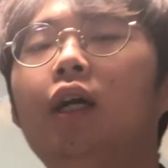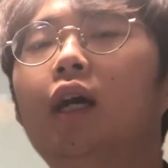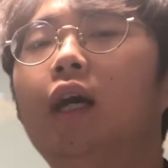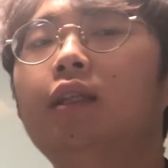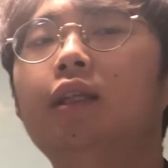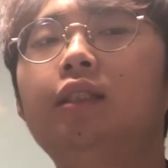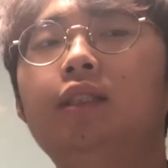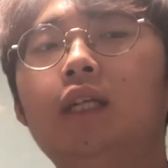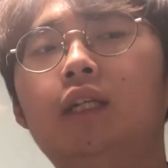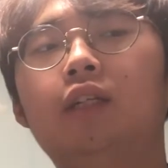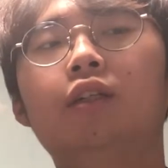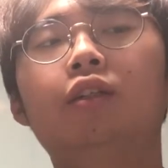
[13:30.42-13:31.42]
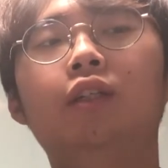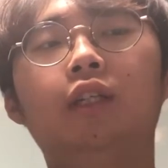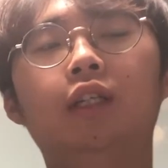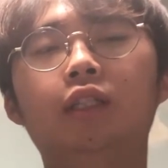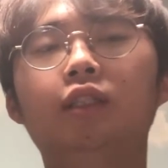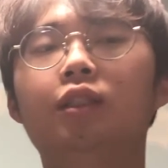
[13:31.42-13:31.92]
And then second
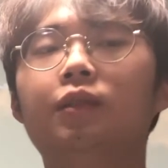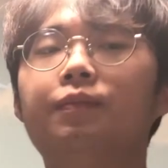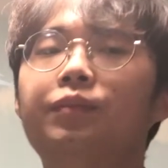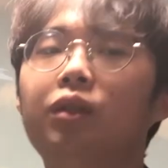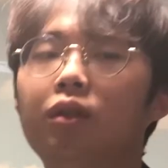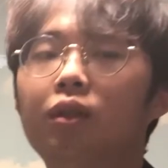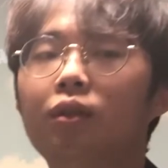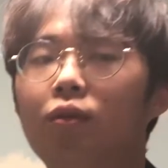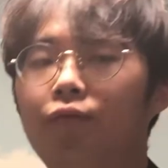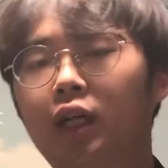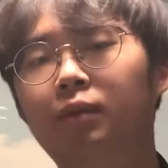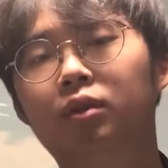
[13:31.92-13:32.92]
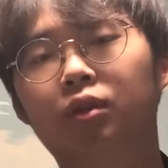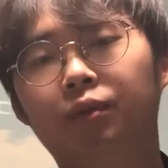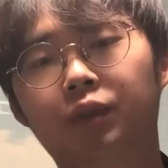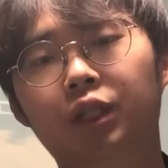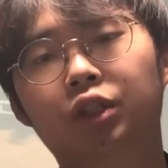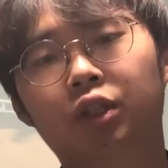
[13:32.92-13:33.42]
is fiber
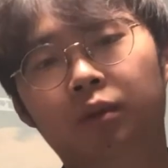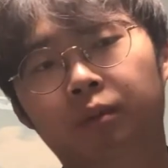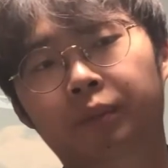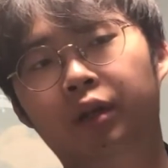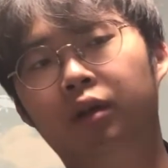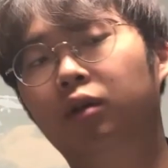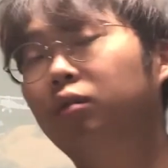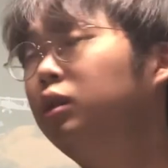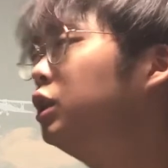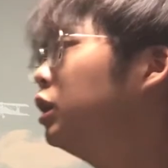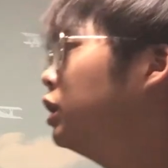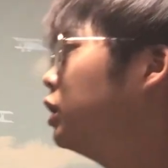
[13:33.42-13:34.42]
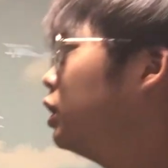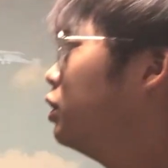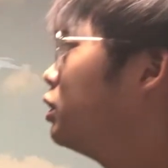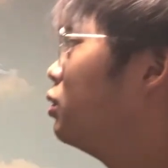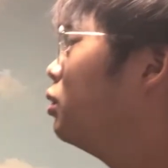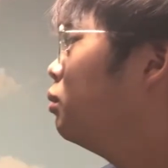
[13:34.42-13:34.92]
optic thermometer, which is
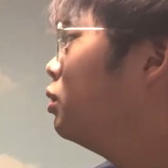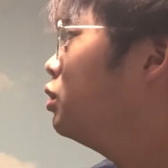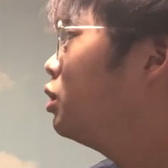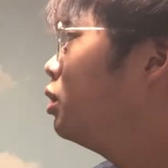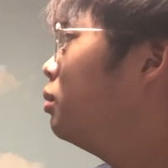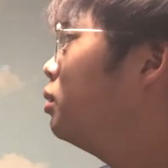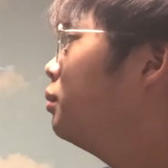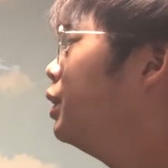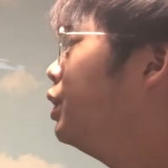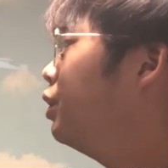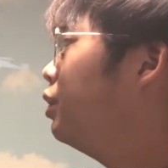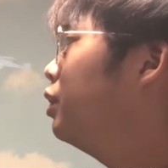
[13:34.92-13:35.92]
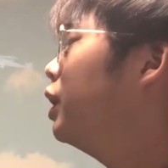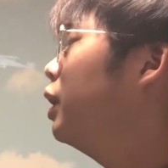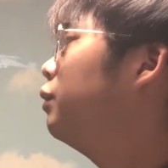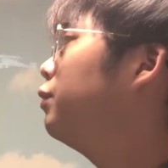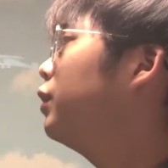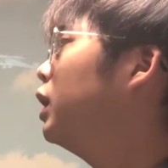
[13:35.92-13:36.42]
there's normal thermometer
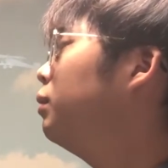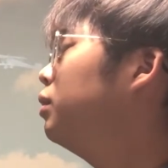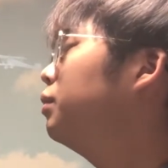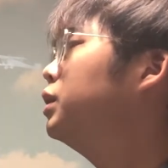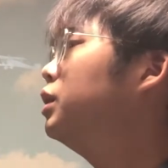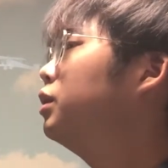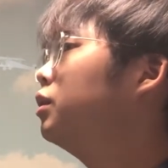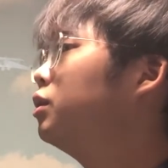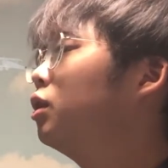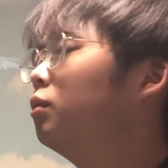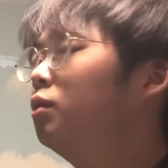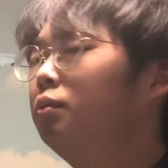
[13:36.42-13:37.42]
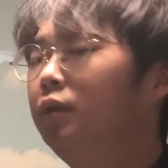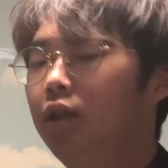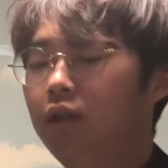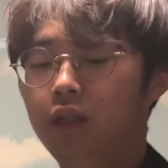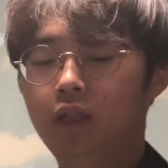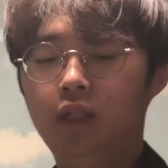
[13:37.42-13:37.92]
and fiber optical
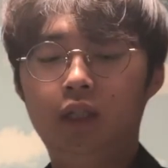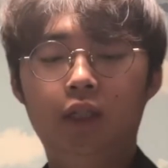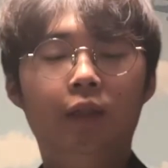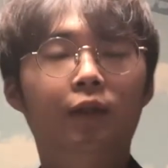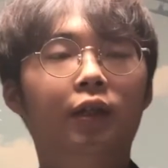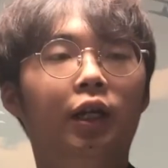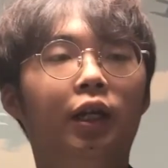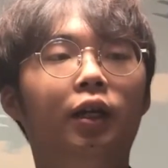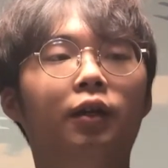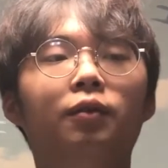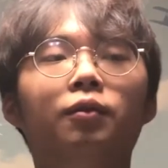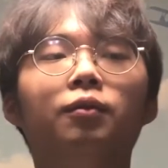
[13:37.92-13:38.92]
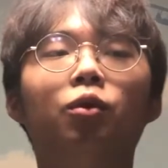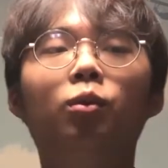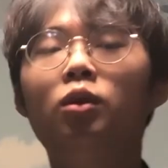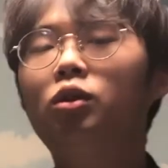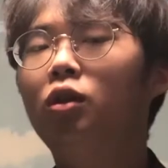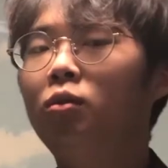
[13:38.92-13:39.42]
thermometer. And
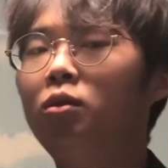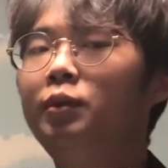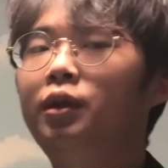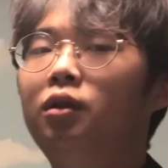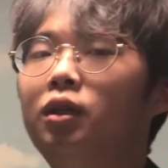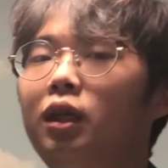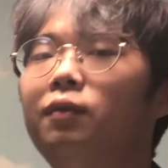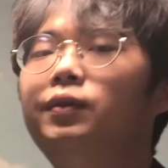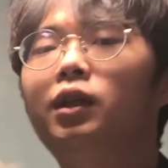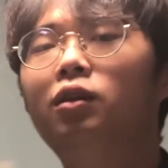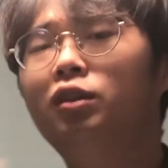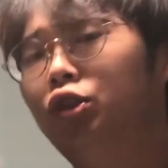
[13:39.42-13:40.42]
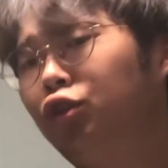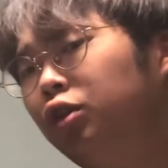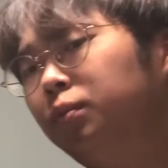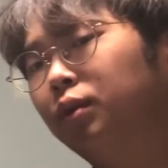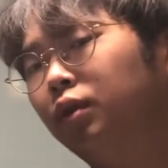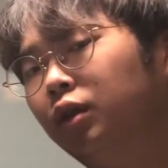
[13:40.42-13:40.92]
normal thermometer, if there is 2
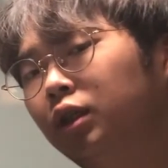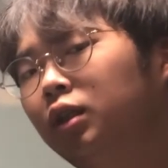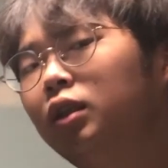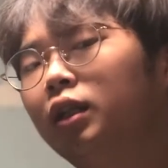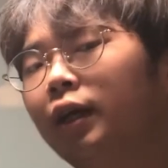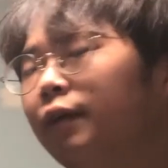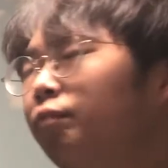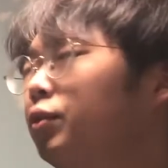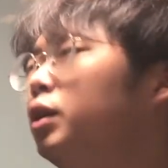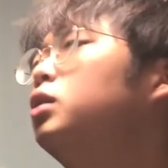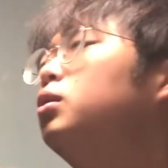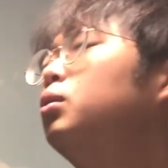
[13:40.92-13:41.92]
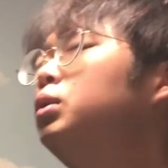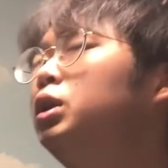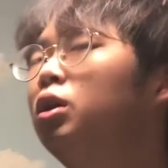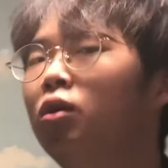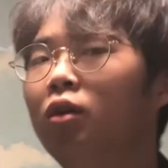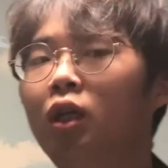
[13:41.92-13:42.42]
points, then it only
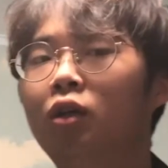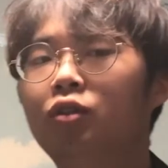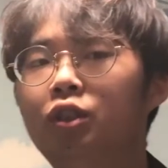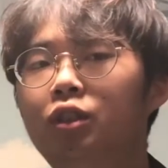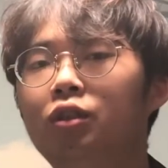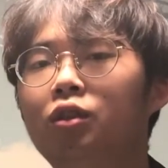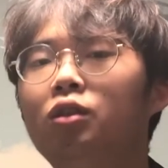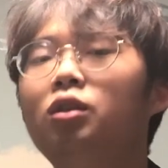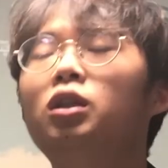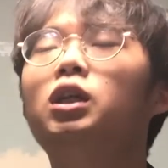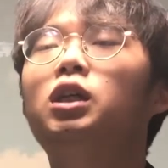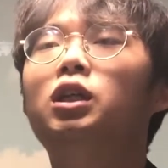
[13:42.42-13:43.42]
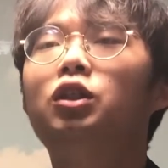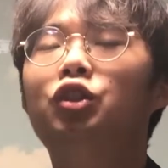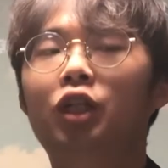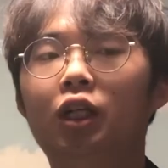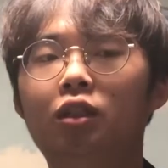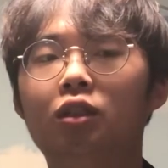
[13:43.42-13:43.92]
allows to
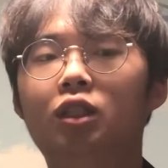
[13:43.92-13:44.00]
check the